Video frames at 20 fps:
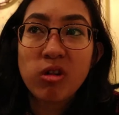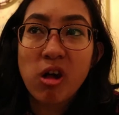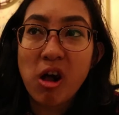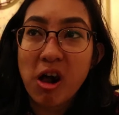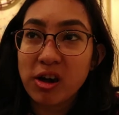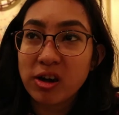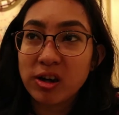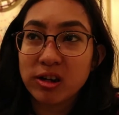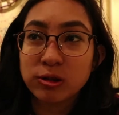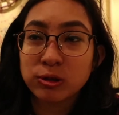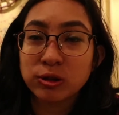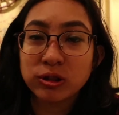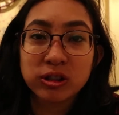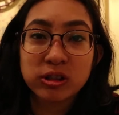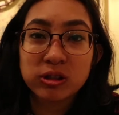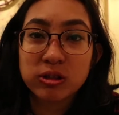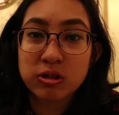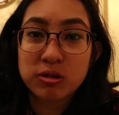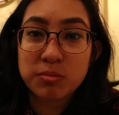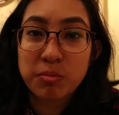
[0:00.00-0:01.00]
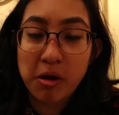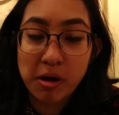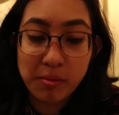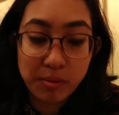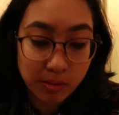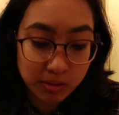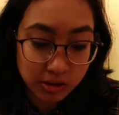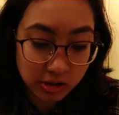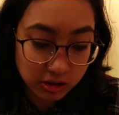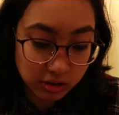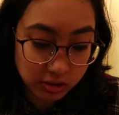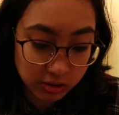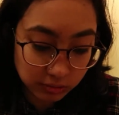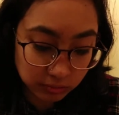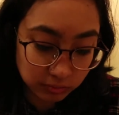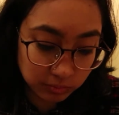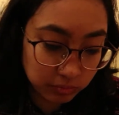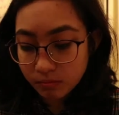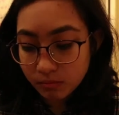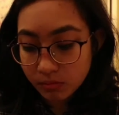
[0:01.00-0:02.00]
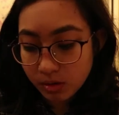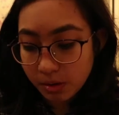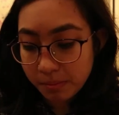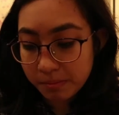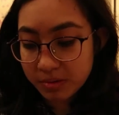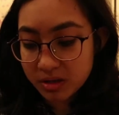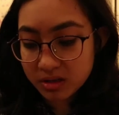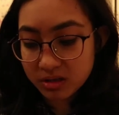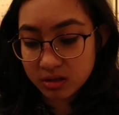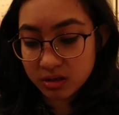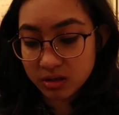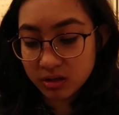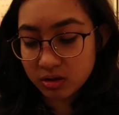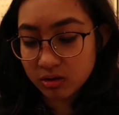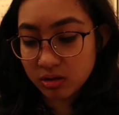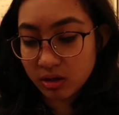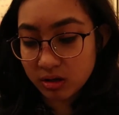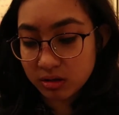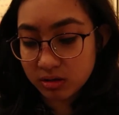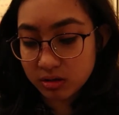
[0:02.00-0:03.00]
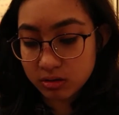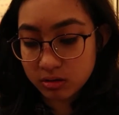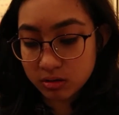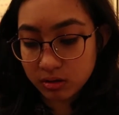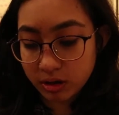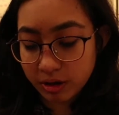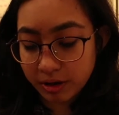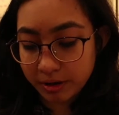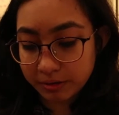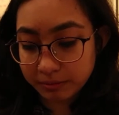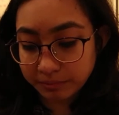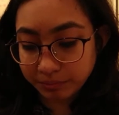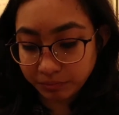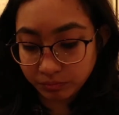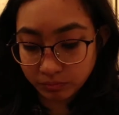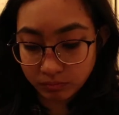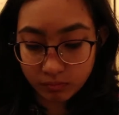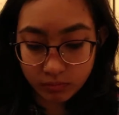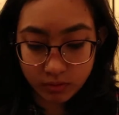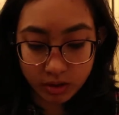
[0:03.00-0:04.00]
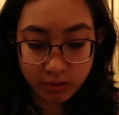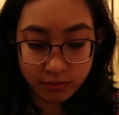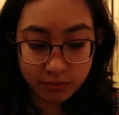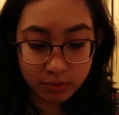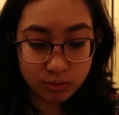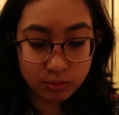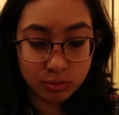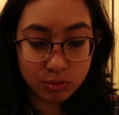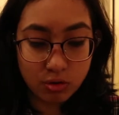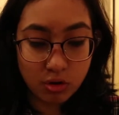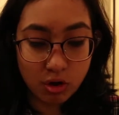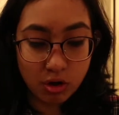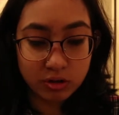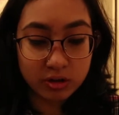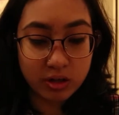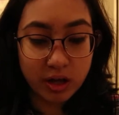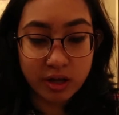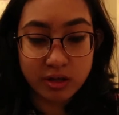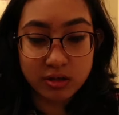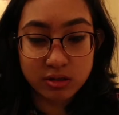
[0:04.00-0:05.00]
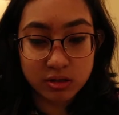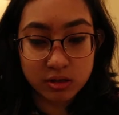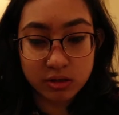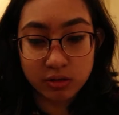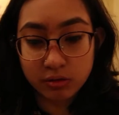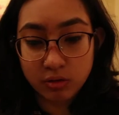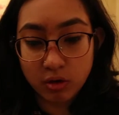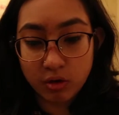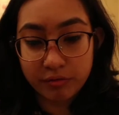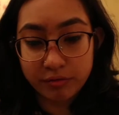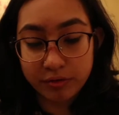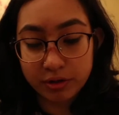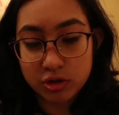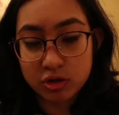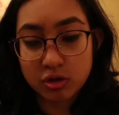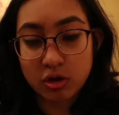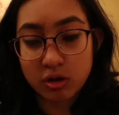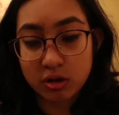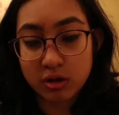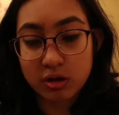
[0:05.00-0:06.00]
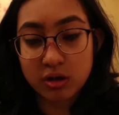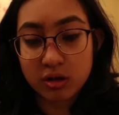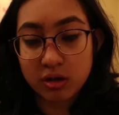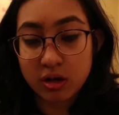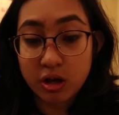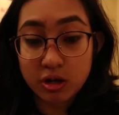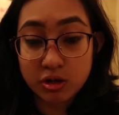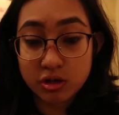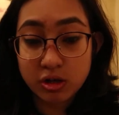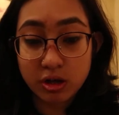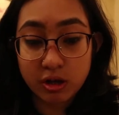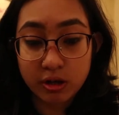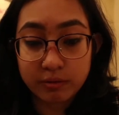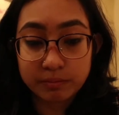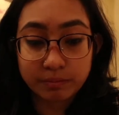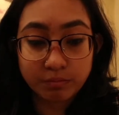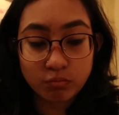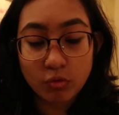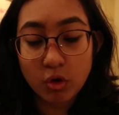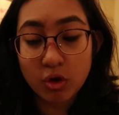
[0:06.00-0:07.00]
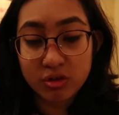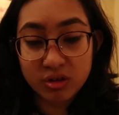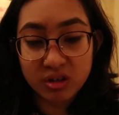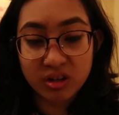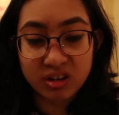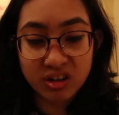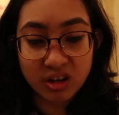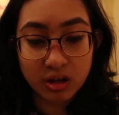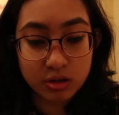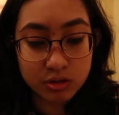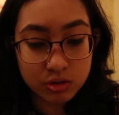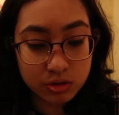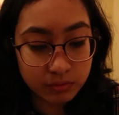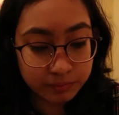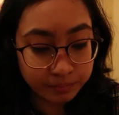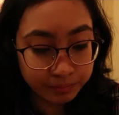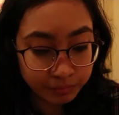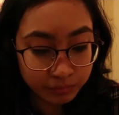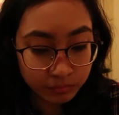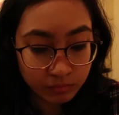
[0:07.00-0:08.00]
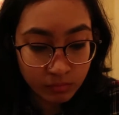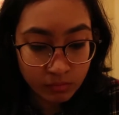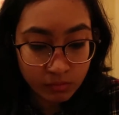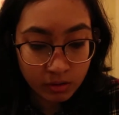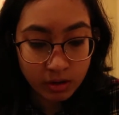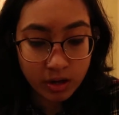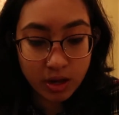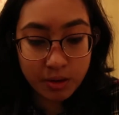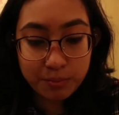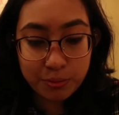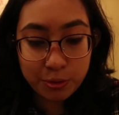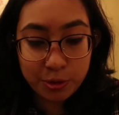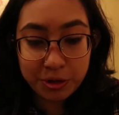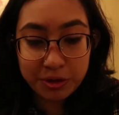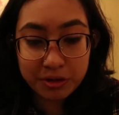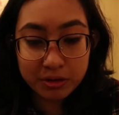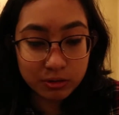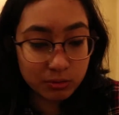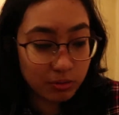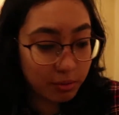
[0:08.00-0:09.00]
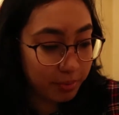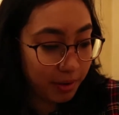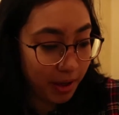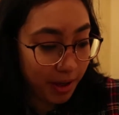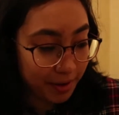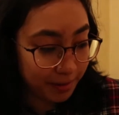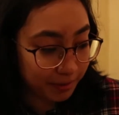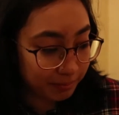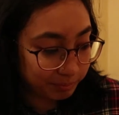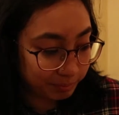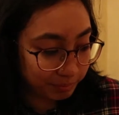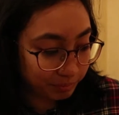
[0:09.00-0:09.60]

I cannot eat this pie by myself. Basically tastes like if you took all the icing off a chocolate ganache cake, all the ganache, and put it into a pie.